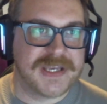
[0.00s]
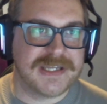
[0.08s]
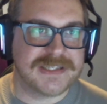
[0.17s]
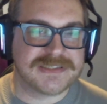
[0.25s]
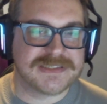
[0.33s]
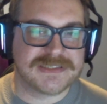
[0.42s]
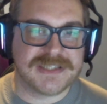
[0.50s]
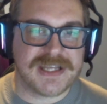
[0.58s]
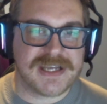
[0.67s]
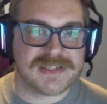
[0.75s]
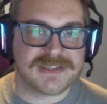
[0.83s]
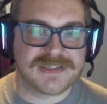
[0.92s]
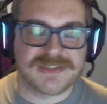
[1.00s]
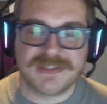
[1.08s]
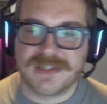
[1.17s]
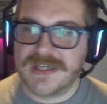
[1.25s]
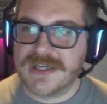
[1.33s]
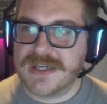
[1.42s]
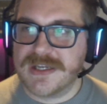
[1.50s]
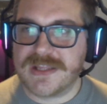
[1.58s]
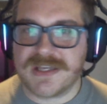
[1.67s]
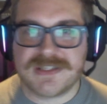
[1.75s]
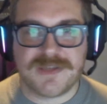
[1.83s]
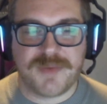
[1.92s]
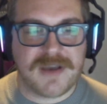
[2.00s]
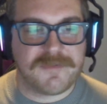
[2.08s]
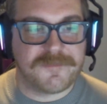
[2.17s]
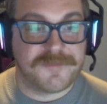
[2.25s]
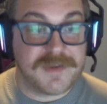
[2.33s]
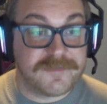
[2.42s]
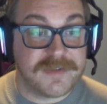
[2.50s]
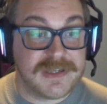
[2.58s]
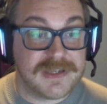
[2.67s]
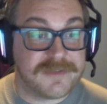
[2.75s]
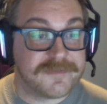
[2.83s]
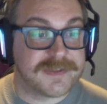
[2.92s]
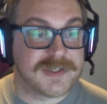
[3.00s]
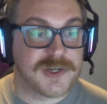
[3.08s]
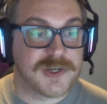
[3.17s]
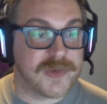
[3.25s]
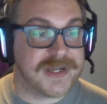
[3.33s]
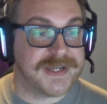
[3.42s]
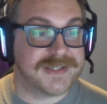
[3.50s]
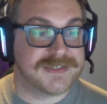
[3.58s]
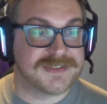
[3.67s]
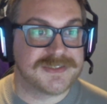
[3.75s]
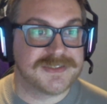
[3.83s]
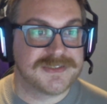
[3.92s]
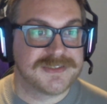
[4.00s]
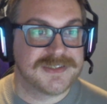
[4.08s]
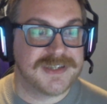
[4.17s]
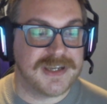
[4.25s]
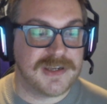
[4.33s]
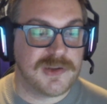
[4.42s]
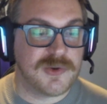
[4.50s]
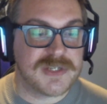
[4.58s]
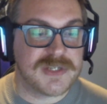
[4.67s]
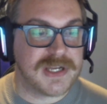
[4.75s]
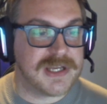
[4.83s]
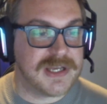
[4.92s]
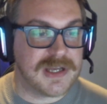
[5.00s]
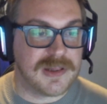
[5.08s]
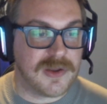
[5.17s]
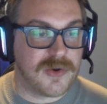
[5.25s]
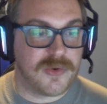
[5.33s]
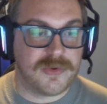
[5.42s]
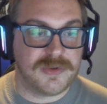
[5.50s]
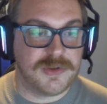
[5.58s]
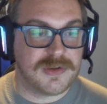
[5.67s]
It's there's about 50 different careers in Houdini alone.